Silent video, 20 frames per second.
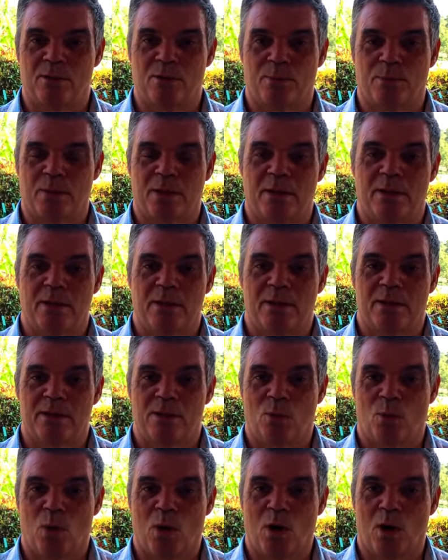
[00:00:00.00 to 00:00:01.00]
up
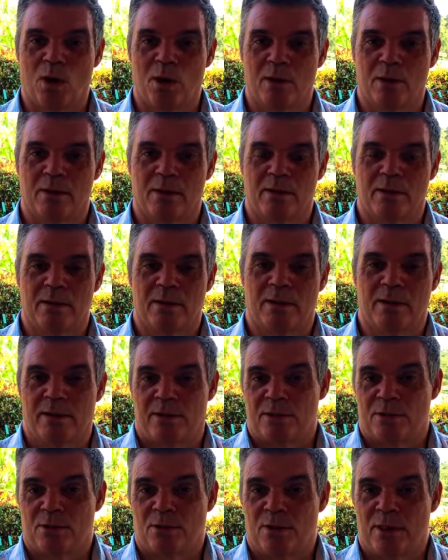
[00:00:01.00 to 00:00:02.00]
the wall,
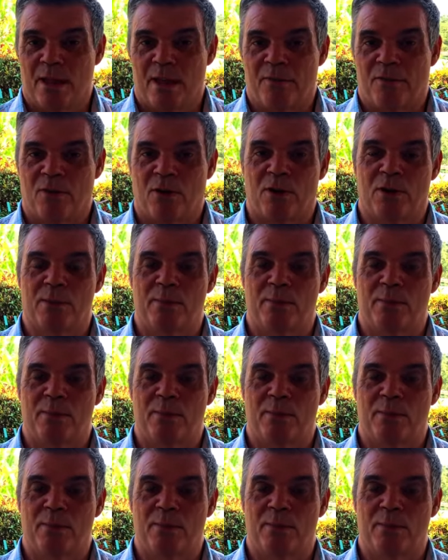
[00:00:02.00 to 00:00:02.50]
so therefore